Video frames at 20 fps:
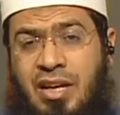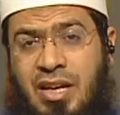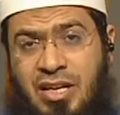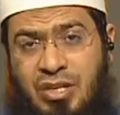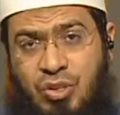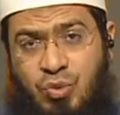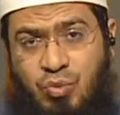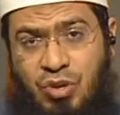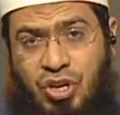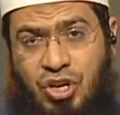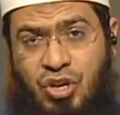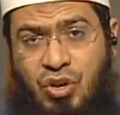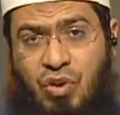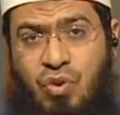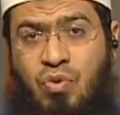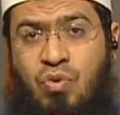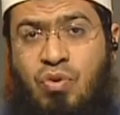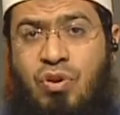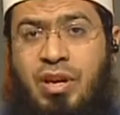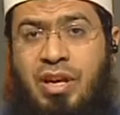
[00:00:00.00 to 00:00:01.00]
as we
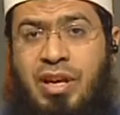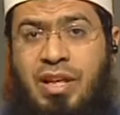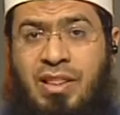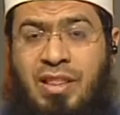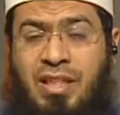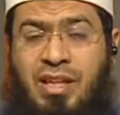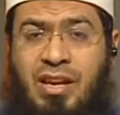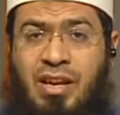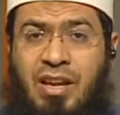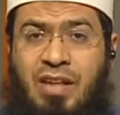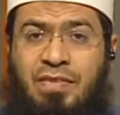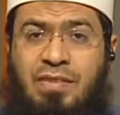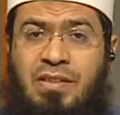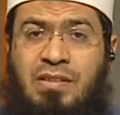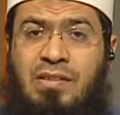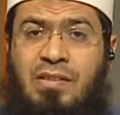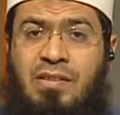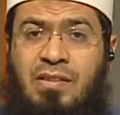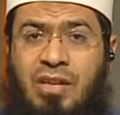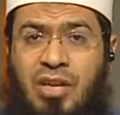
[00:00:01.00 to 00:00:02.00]
know, in the
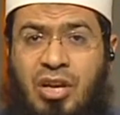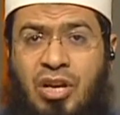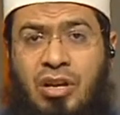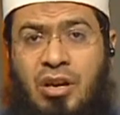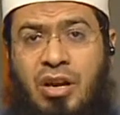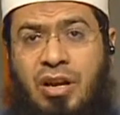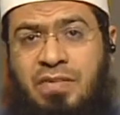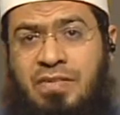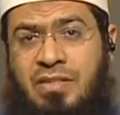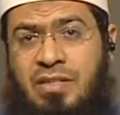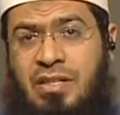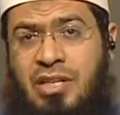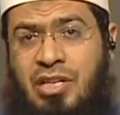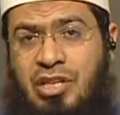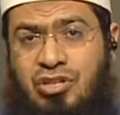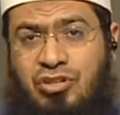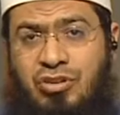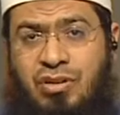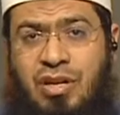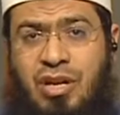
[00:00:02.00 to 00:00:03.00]
11th year after
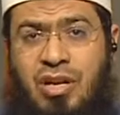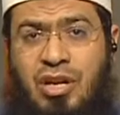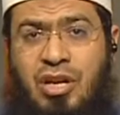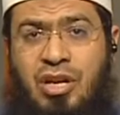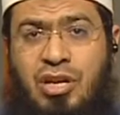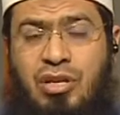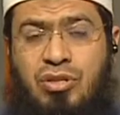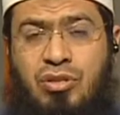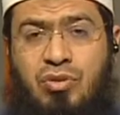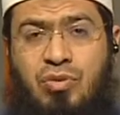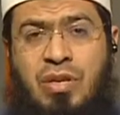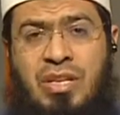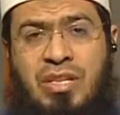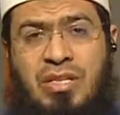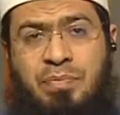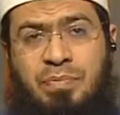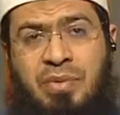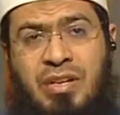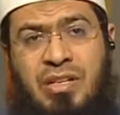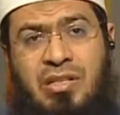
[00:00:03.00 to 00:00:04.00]
Hijrah. So he
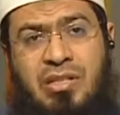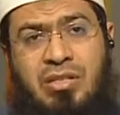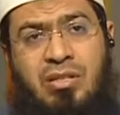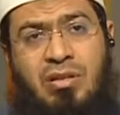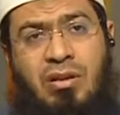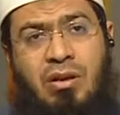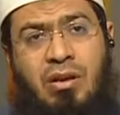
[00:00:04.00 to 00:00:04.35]
spent